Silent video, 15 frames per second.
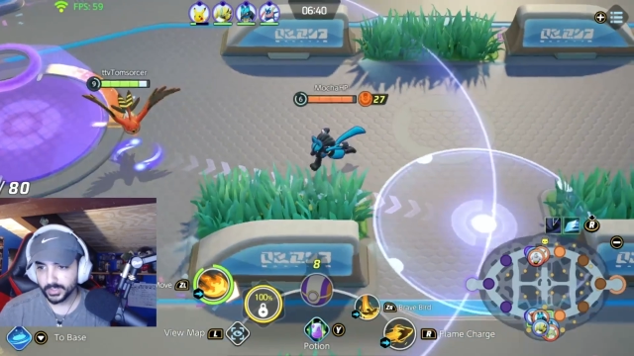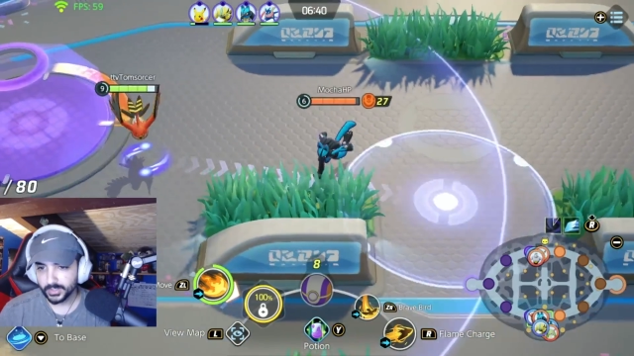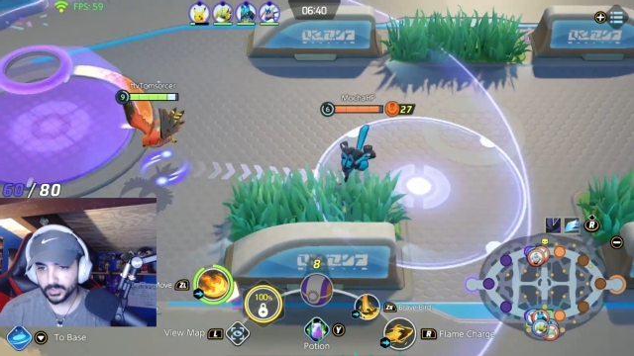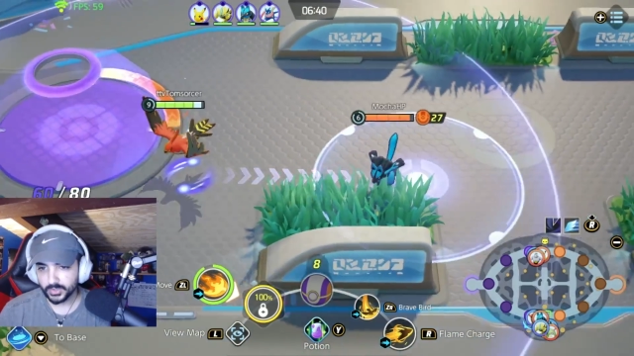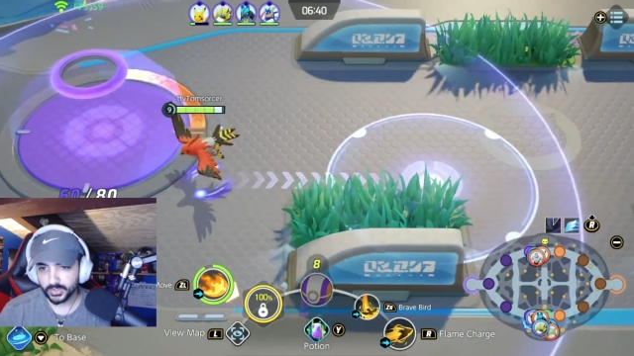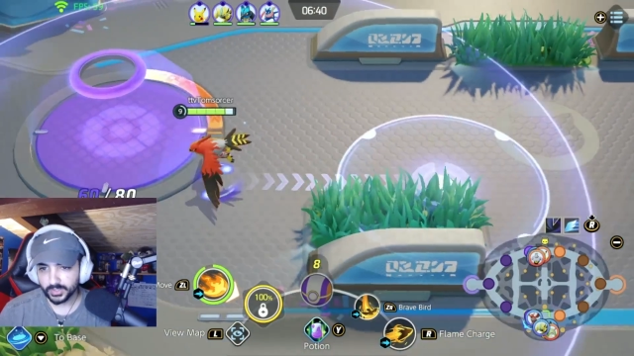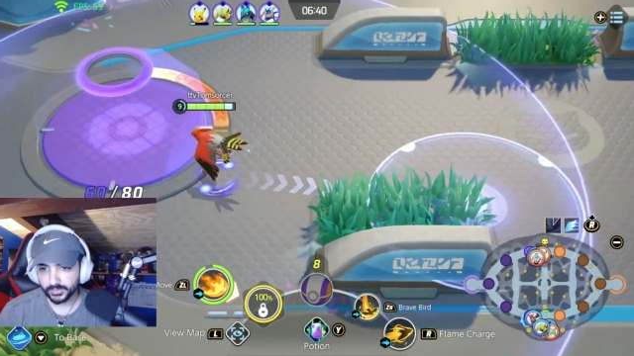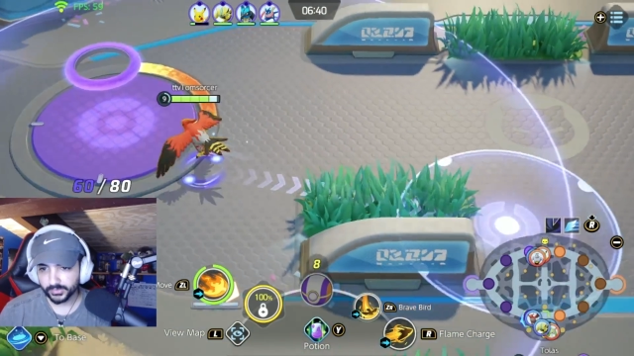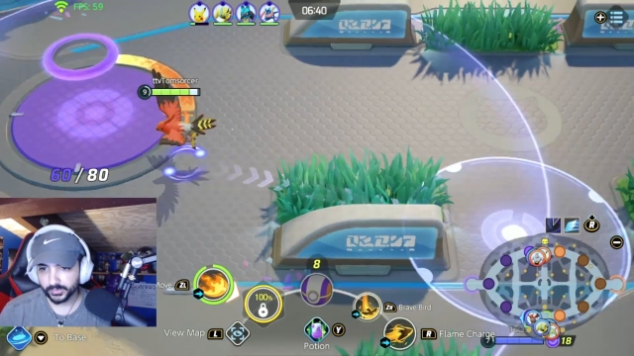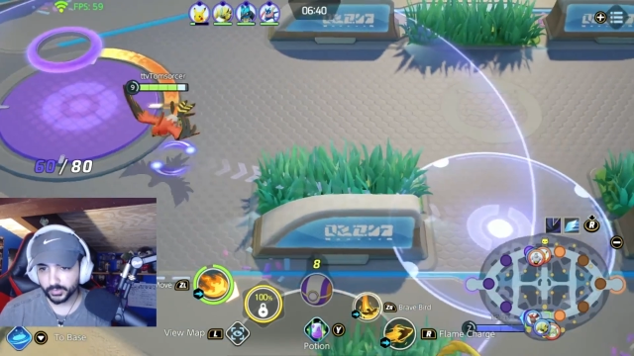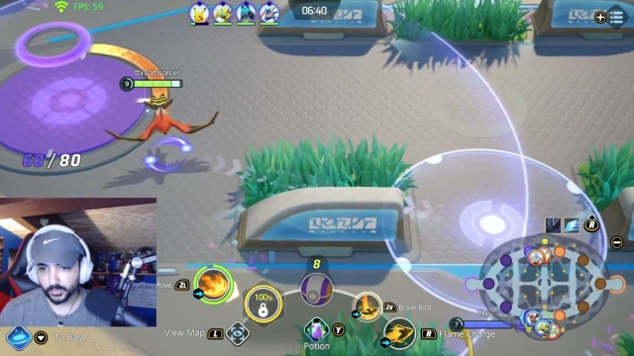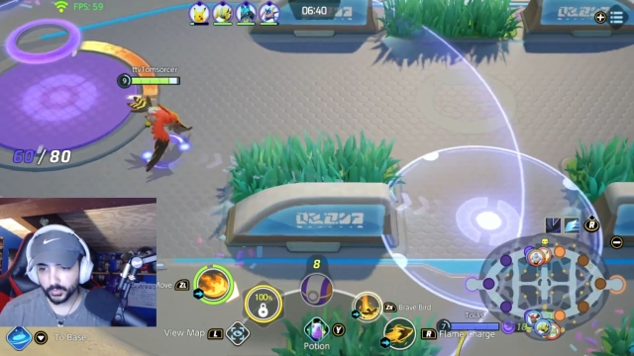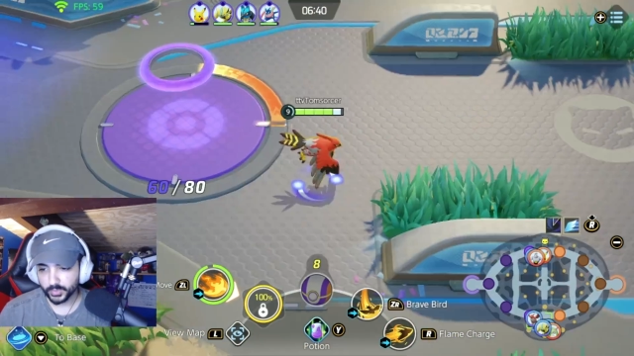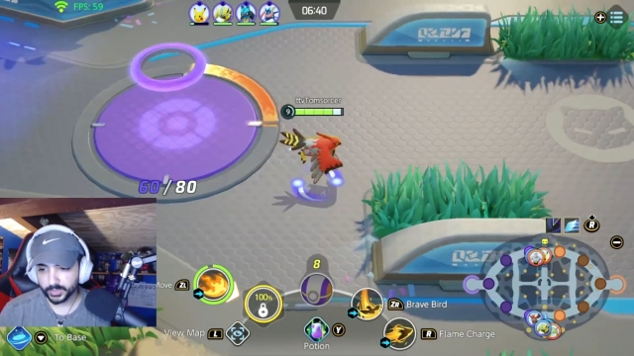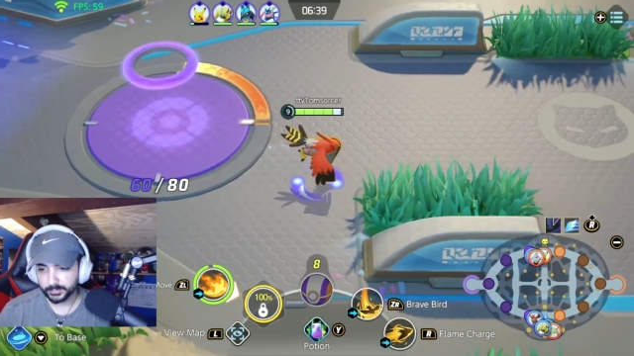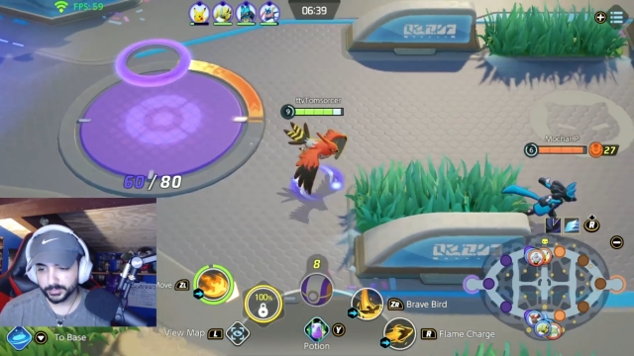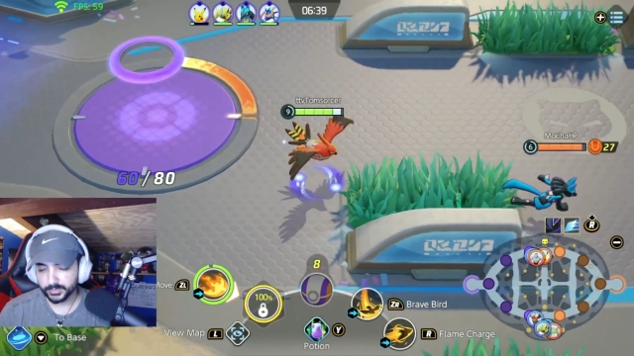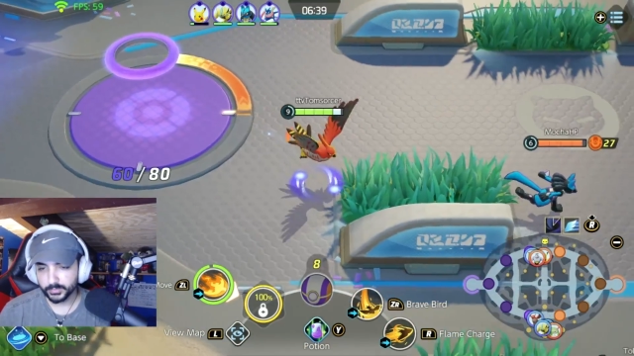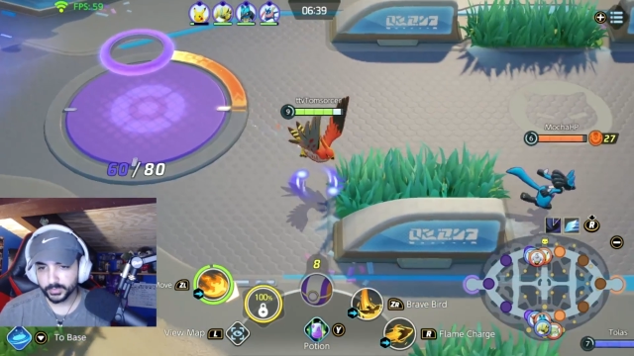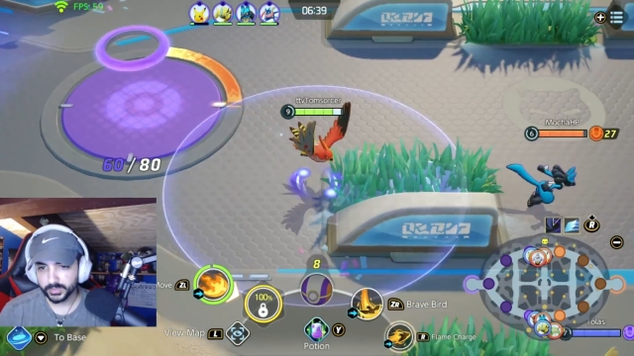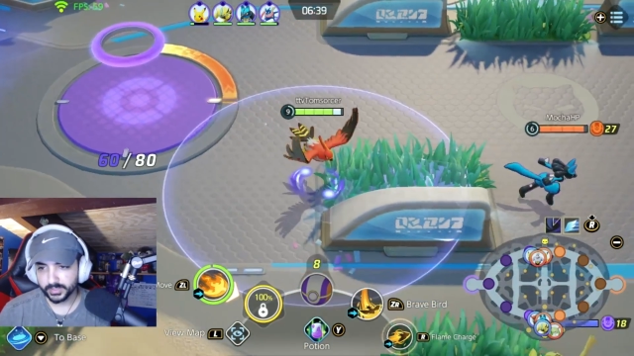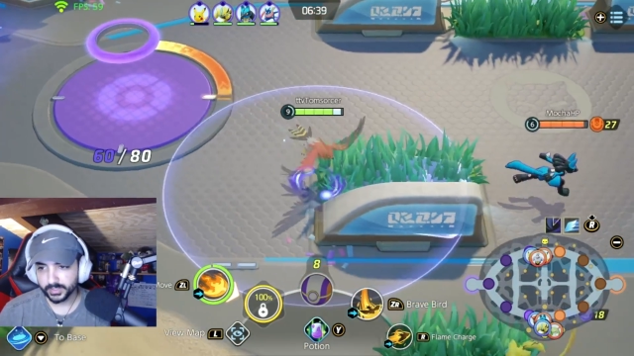She is incredibly
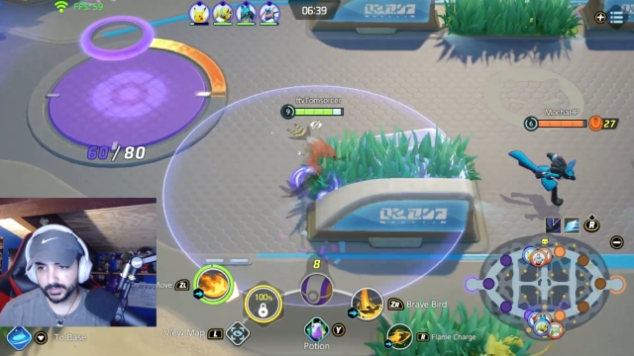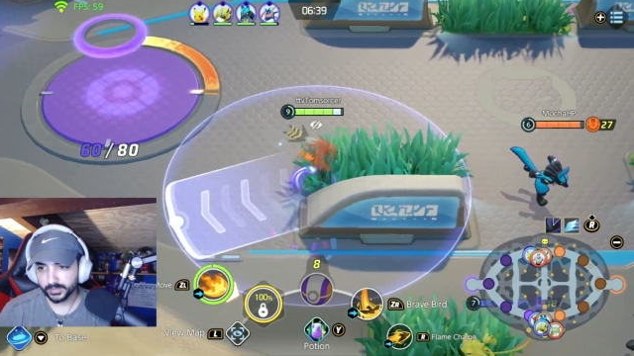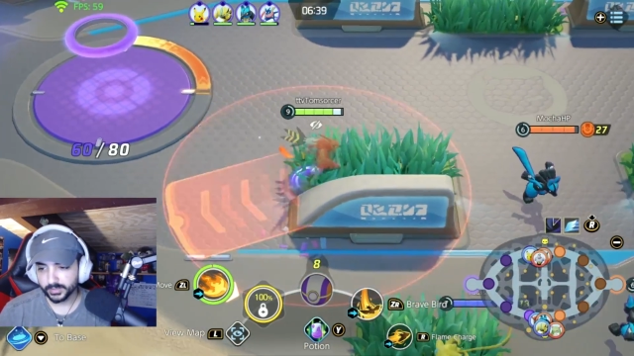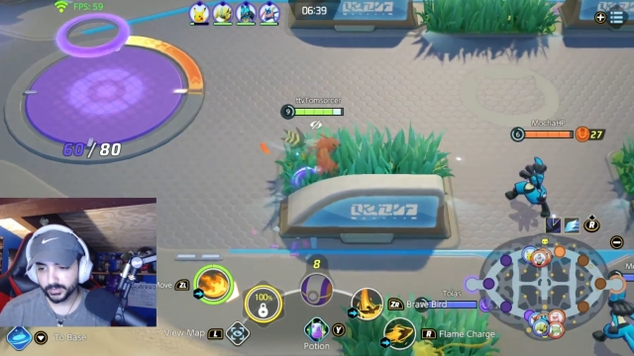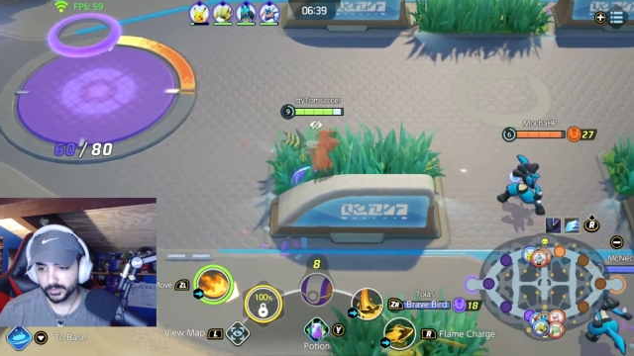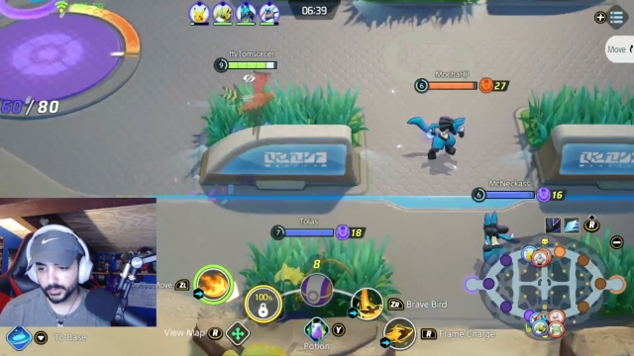weak. And hello,